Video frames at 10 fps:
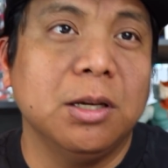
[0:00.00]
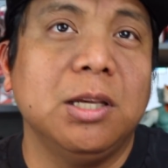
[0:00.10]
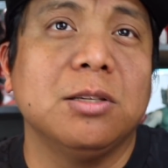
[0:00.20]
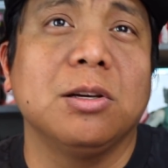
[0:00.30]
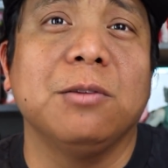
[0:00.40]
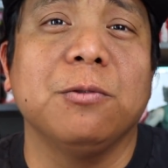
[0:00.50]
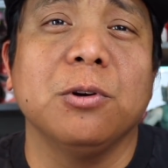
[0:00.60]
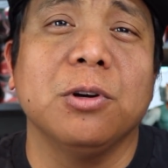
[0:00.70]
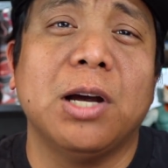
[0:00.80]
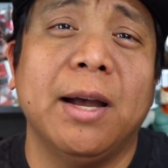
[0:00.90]
He's looking
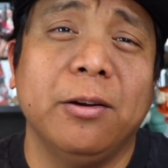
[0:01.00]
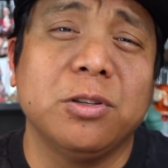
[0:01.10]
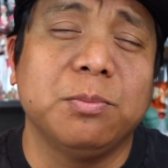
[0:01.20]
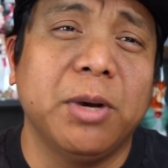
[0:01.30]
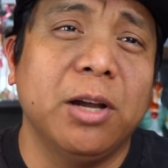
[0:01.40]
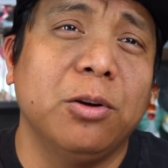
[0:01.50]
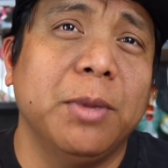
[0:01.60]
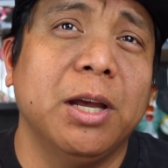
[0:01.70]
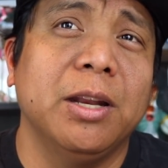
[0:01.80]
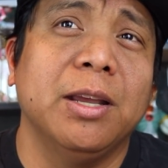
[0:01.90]
for Iron
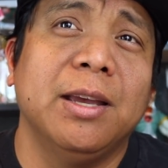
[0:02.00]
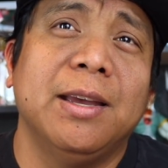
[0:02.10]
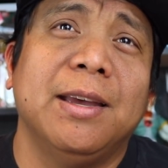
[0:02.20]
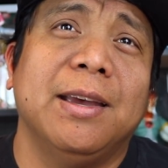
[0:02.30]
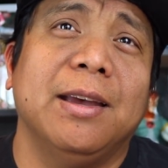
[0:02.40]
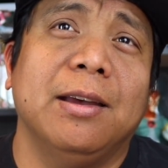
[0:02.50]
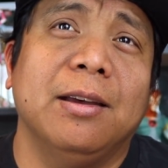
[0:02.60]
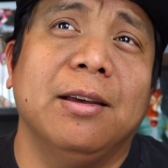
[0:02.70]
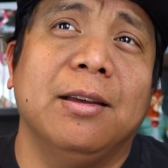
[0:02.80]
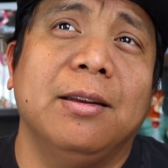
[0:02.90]
Spider-Man
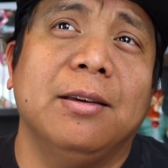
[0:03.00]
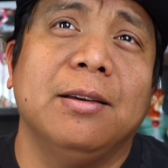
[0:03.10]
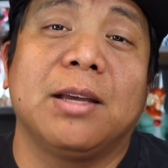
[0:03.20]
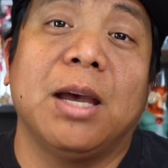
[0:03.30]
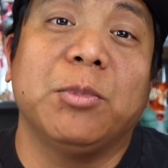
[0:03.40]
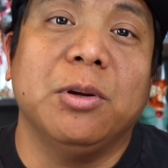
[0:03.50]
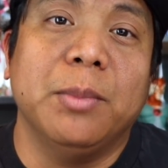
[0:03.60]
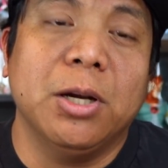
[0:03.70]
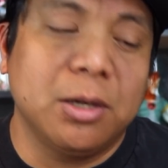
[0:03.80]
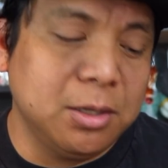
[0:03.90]
and Captain
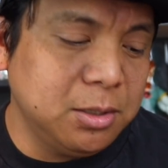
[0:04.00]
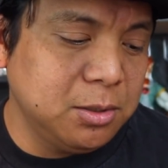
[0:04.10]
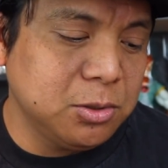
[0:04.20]
America.